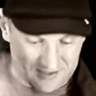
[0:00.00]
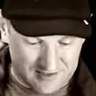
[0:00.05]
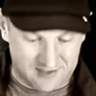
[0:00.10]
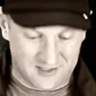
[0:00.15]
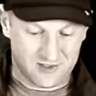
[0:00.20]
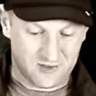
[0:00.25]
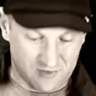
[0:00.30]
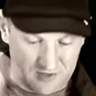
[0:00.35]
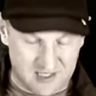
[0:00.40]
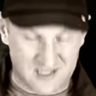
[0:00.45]
can
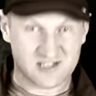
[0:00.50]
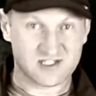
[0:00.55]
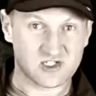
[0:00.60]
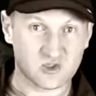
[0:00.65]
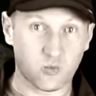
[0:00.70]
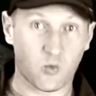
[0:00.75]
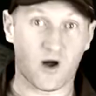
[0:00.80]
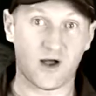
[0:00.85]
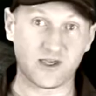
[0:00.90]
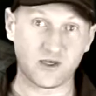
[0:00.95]
do
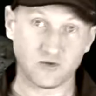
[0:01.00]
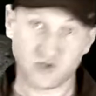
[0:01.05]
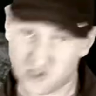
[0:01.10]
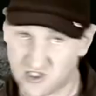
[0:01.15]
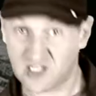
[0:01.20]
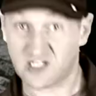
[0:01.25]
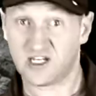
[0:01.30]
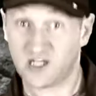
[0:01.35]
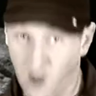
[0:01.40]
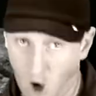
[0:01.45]
this while you
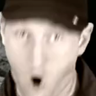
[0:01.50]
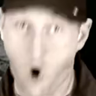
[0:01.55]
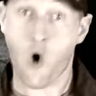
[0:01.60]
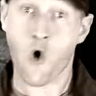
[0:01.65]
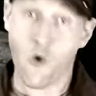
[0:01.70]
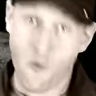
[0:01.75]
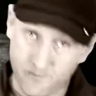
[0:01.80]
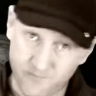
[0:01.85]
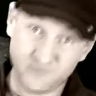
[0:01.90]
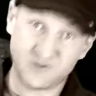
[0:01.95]
sit at
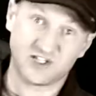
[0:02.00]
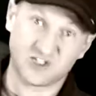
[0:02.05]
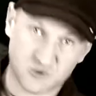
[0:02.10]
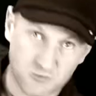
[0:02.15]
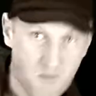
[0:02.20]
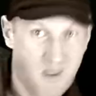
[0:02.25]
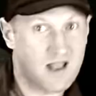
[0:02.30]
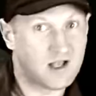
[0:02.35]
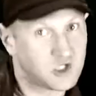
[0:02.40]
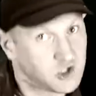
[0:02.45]
home,
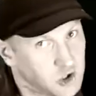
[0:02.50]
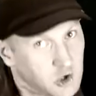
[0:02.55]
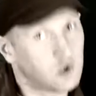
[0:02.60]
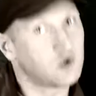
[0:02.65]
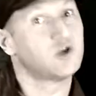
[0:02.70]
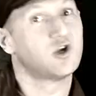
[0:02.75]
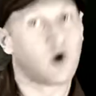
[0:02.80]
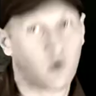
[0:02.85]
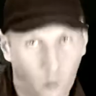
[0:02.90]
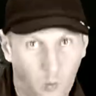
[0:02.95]
just make
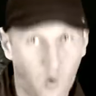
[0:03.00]
sure your